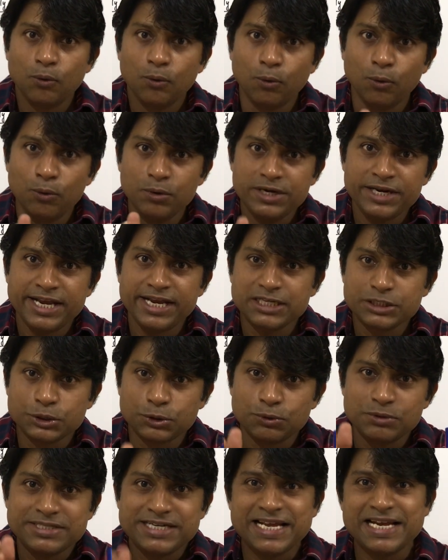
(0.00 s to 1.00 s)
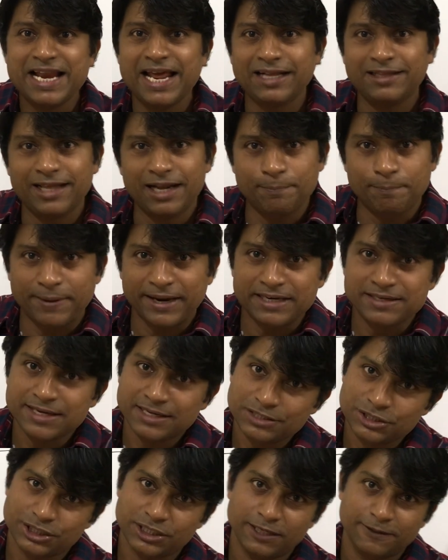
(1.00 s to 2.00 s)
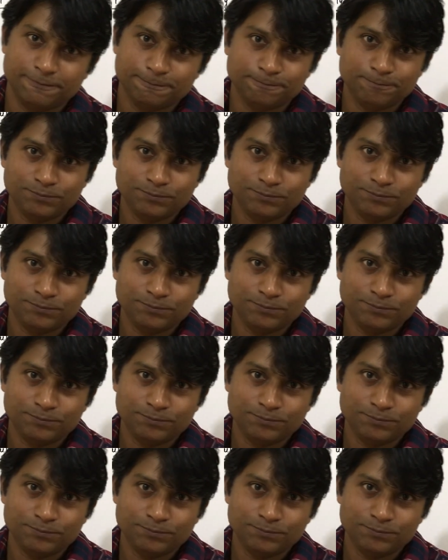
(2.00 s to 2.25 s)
who need to delay their pregnancy,